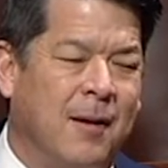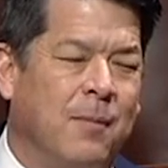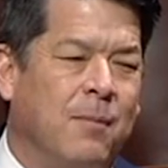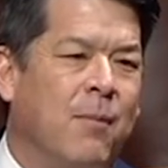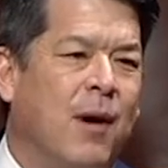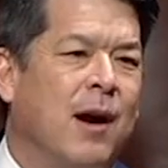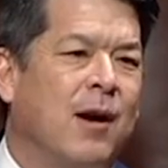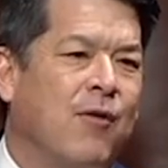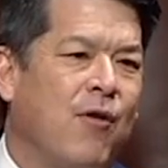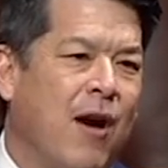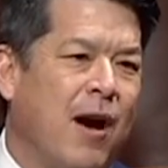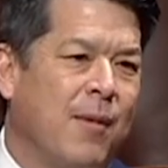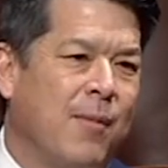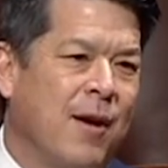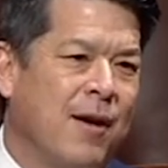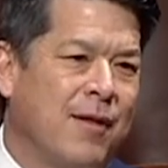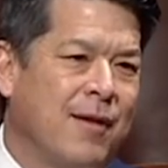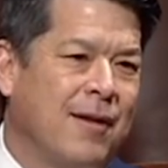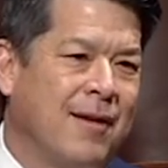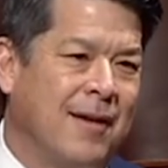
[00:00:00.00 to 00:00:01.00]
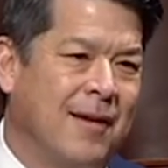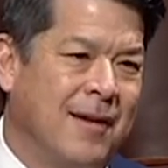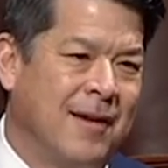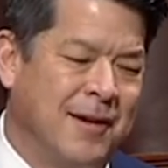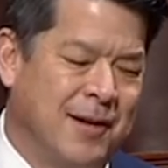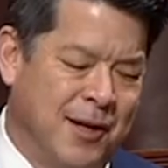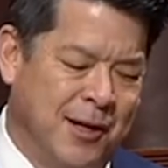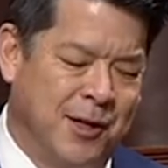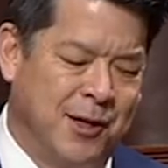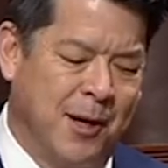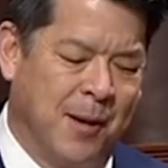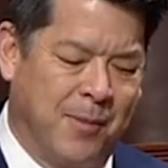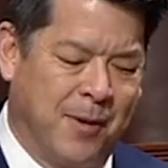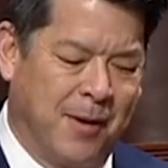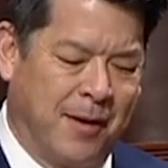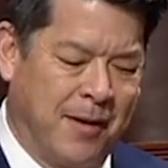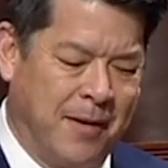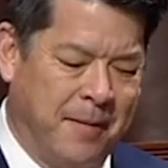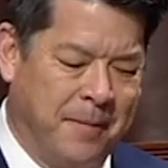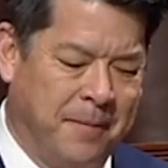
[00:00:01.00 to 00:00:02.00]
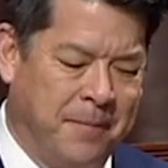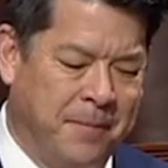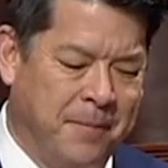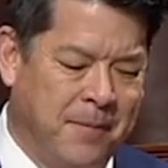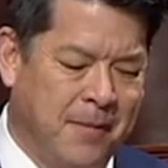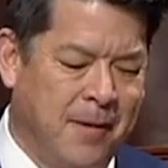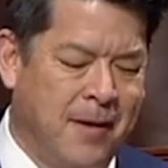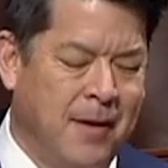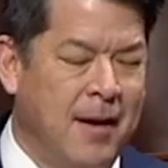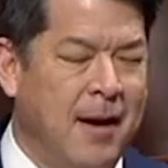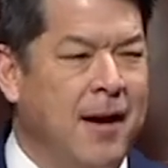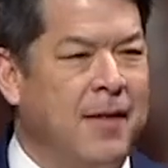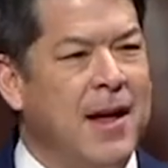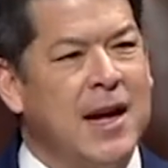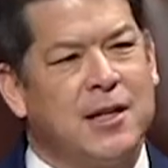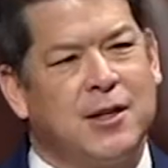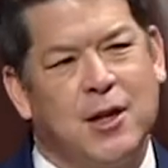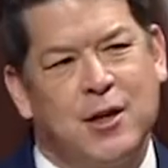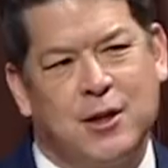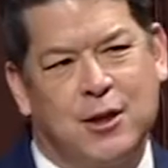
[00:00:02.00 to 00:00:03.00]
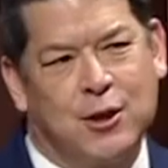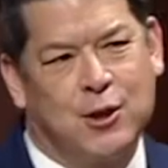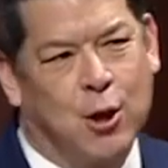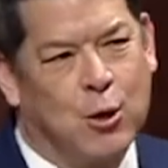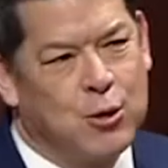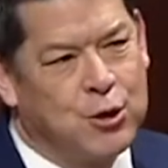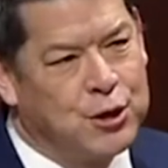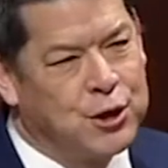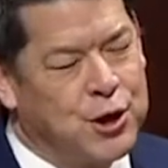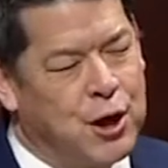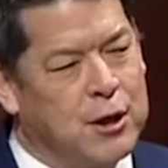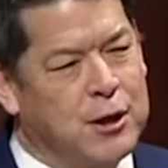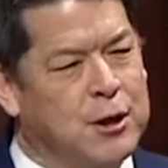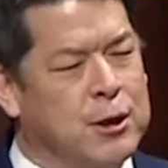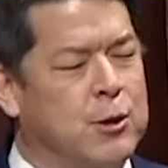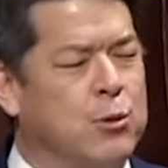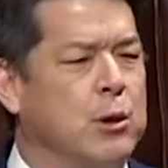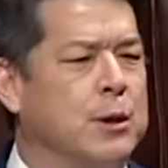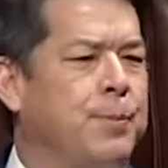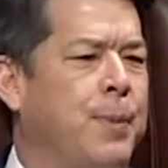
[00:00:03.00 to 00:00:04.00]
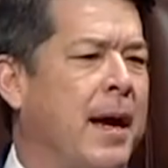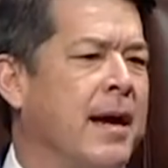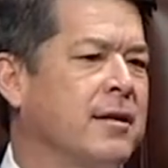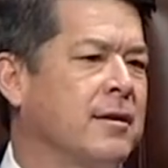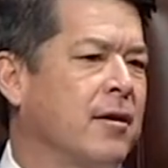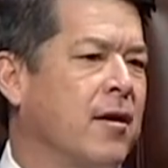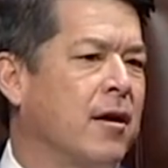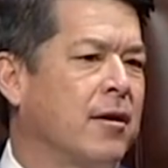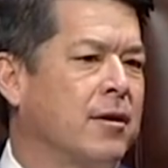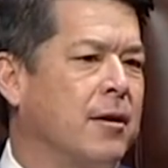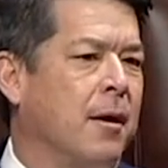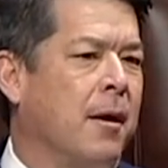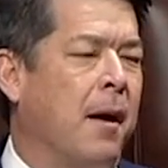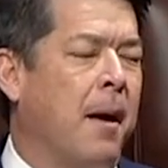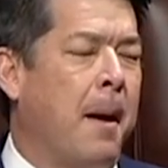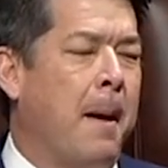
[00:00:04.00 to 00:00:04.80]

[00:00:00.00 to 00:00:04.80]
My grandmother did something. And that sense of social justice was passed along to